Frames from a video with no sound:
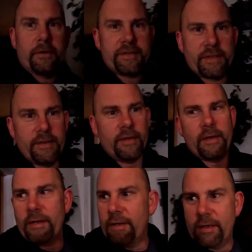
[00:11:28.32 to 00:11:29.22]
for us.
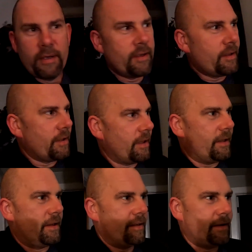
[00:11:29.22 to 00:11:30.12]

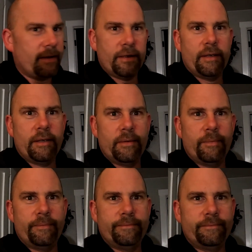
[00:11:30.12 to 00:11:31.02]
And,
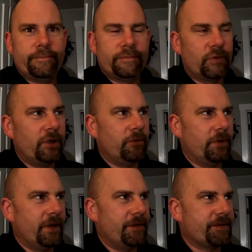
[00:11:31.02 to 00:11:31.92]
um, oh,
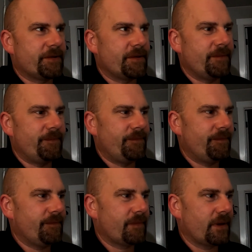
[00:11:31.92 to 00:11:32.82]
what else?
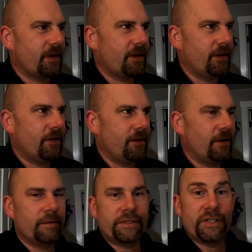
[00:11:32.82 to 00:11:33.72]

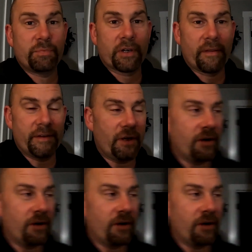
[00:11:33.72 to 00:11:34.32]
Oh, she's bringing the